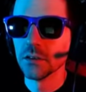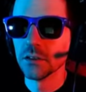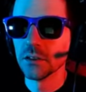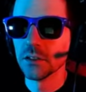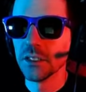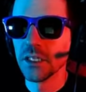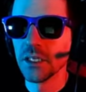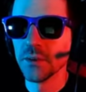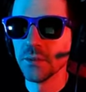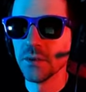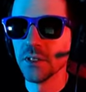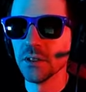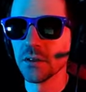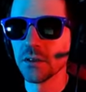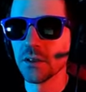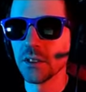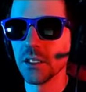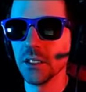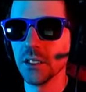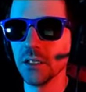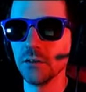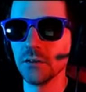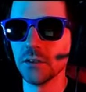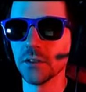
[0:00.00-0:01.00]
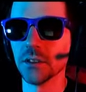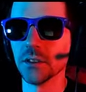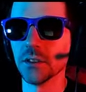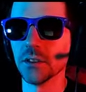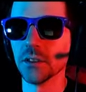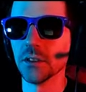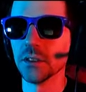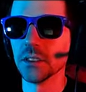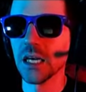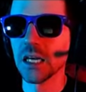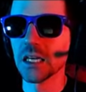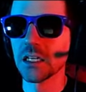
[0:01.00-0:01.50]
Damn near kilter.
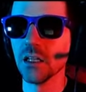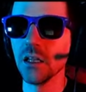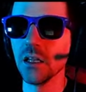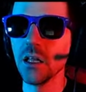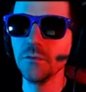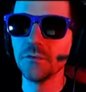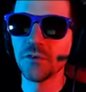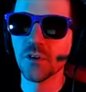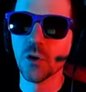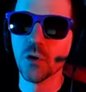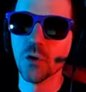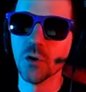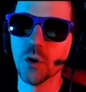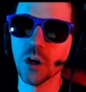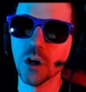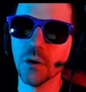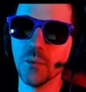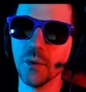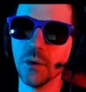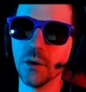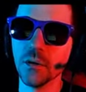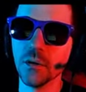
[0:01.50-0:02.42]
Got gloves orb!